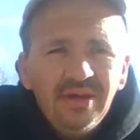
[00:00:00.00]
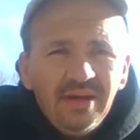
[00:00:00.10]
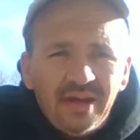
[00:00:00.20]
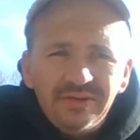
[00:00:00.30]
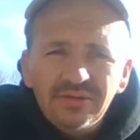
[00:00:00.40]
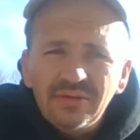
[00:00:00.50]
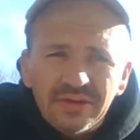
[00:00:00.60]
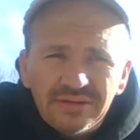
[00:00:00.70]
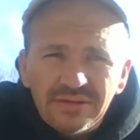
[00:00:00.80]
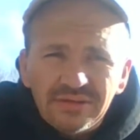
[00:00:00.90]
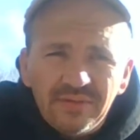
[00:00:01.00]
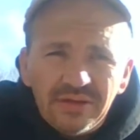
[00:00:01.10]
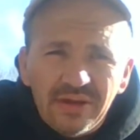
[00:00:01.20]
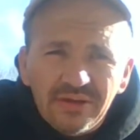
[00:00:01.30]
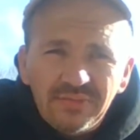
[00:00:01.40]
I do ClickSense
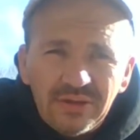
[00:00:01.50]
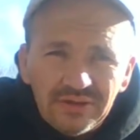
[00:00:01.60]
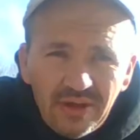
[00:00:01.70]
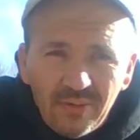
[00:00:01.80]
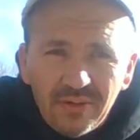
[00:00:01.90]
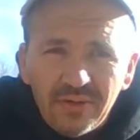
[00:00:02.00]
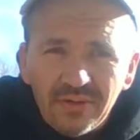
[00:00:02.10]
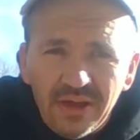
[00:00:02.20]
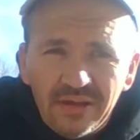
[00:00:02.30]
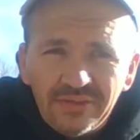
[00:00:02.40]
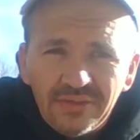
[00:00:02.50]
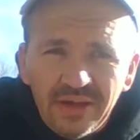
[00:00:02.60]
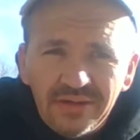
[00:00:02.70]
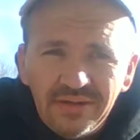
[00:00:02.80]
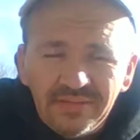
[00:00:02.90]
videos because I work online through
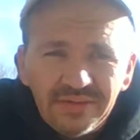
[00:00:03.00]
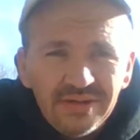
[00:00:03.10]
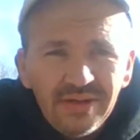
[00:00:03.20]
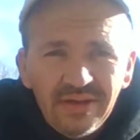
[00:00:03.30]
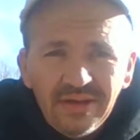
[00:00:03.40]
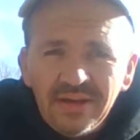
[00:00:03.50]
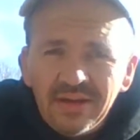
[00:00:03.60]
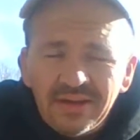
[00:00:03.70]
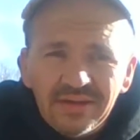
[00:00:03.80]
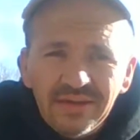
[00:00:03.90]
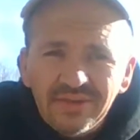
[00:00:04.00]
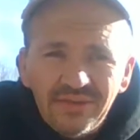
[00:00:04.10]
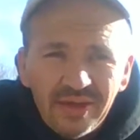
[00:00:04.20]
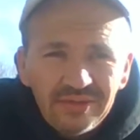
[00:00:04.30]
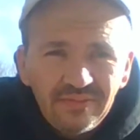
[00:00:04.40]
that company. Again,
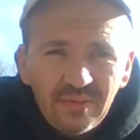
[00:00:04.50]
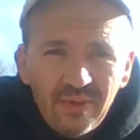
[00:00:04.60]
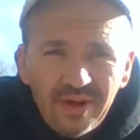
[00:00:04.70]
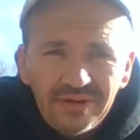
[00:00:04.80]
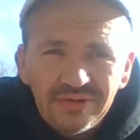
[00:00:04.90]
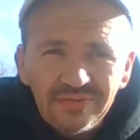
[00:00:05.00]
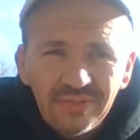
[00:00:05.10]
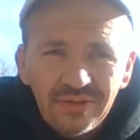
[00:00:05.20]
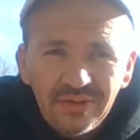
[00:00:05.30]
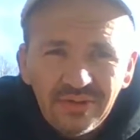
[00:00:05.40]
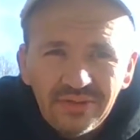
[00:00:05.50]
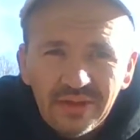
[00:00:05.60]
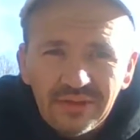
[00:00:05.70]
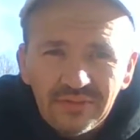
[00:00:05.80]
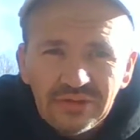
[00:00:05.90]
thanks for watching.
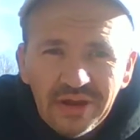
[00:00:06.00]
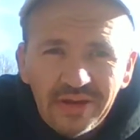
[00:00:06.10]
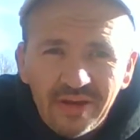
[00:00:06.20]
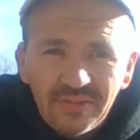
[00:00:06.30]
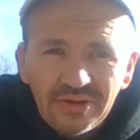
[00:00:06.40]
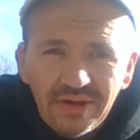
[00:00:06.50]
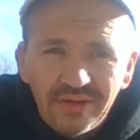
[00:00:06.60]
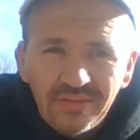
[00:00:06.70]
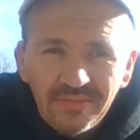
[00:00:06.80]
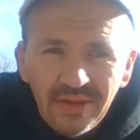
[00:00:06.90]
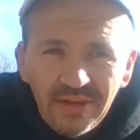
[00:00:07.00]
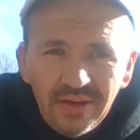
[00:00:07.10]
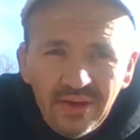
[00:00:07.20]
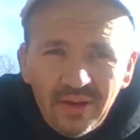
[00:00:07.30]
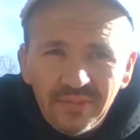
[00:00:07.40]
Thank you for checking out my channel.
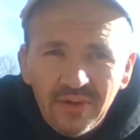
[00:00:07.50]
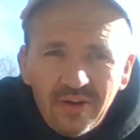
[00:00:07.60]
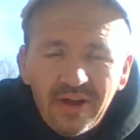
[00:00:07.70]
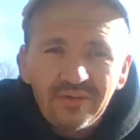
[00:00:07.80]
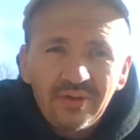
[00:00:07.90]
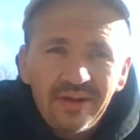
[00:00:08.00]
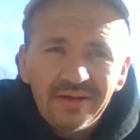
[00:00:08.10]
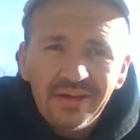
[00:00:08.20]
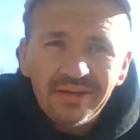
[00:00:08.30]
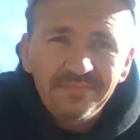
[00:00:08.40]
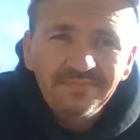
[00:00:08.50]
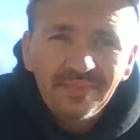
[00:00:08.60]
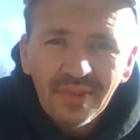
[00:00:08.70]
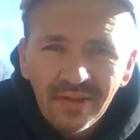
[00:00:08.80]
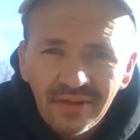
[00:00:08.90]
Hope you all have a great day.
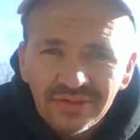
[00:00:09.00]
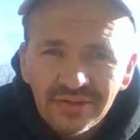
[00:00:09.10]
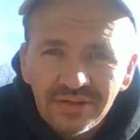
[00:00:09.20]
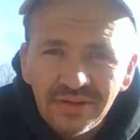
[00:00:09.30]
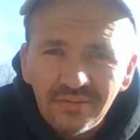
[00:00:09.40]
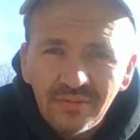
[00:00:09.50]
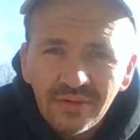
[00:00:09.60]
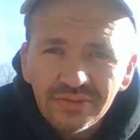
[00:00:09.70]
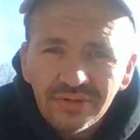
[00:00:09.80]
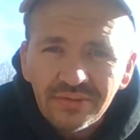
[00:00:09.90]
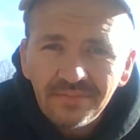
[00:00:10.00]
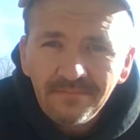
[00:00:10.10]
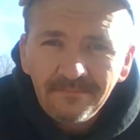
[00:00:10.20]
And see you again real soon.